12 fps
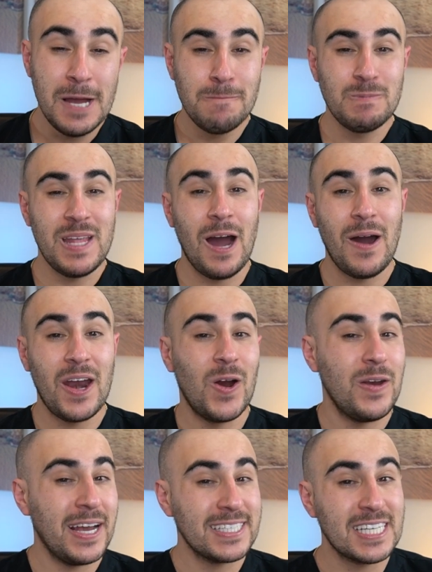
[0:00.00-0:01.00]
Now, at
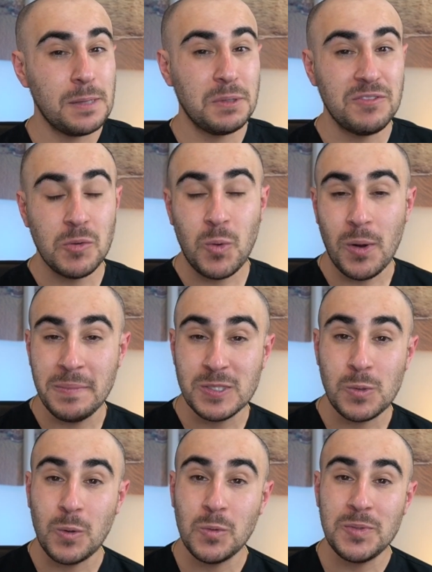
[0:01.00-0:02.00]
our next couple of
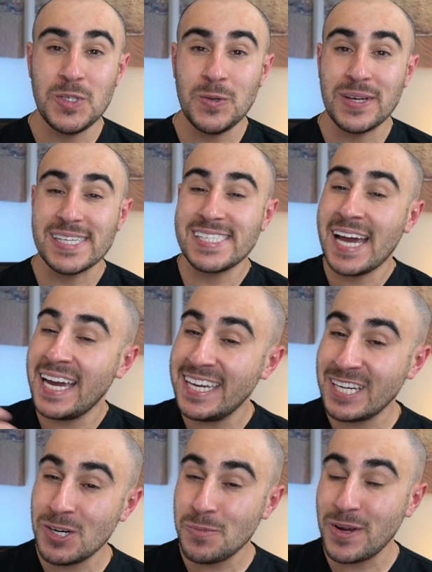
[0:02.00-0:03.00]
appointments, what we'll be doing is
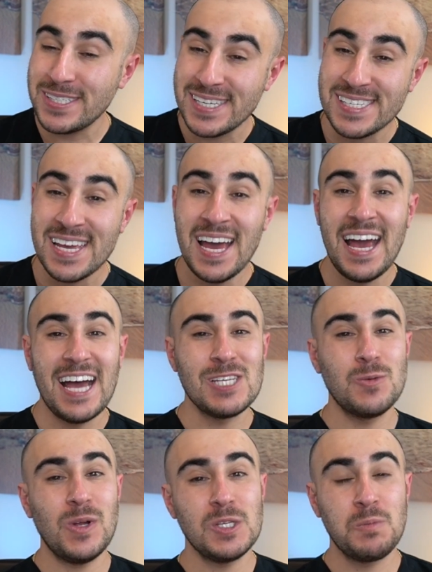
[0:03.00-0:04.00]
tightening her braces
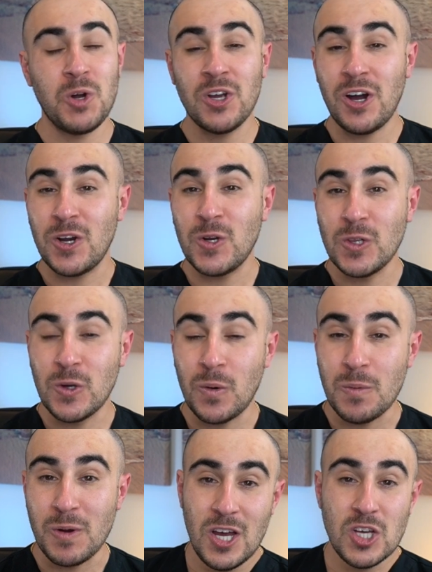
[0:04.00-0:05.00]
as well as putting on her
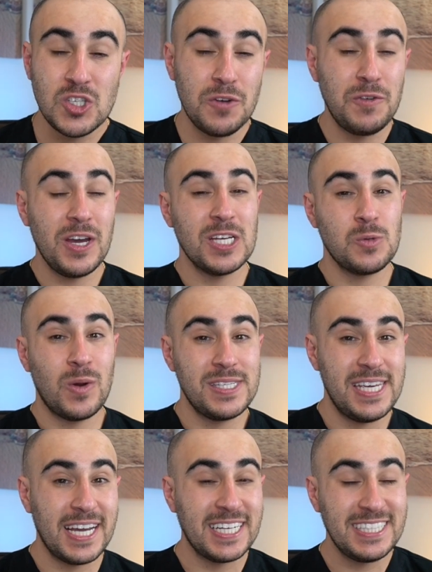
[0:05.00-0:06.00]
lower braces. So if you guys want to
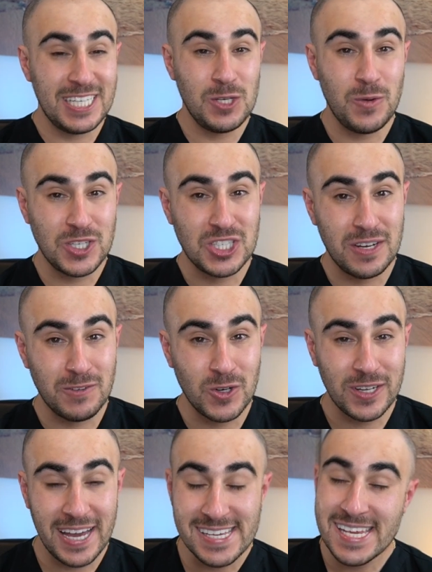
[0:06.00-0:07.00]
see a continuation of
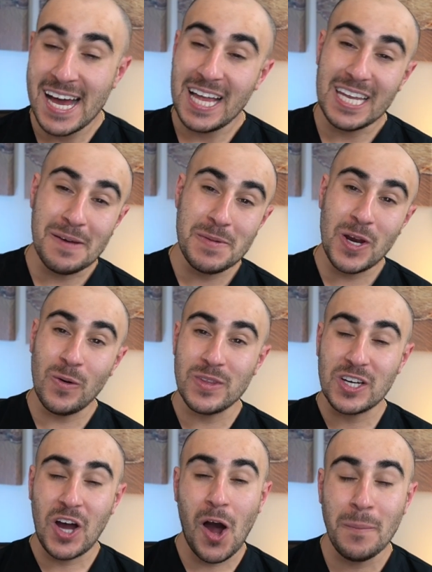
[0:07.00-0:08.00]
her case, let me know in
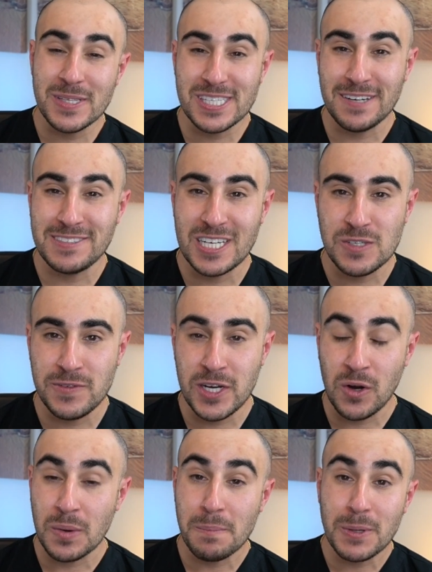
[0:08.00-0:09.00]
the comments of today's
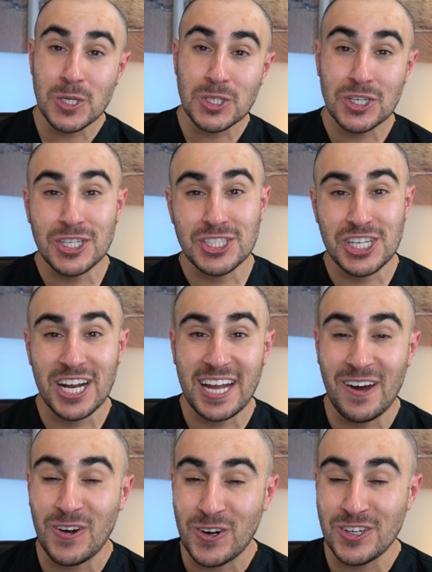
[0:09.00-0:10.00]
video and be sure to check
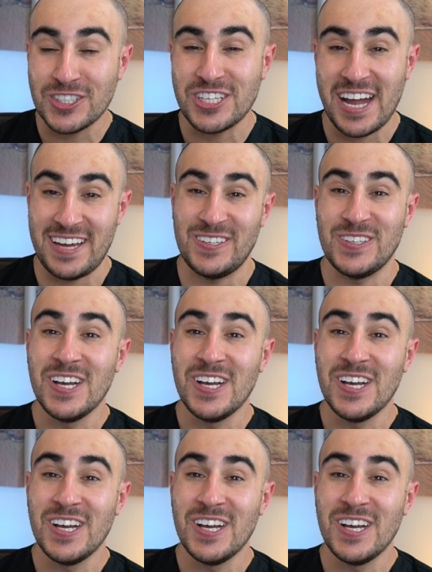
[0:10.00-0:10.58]
out her channel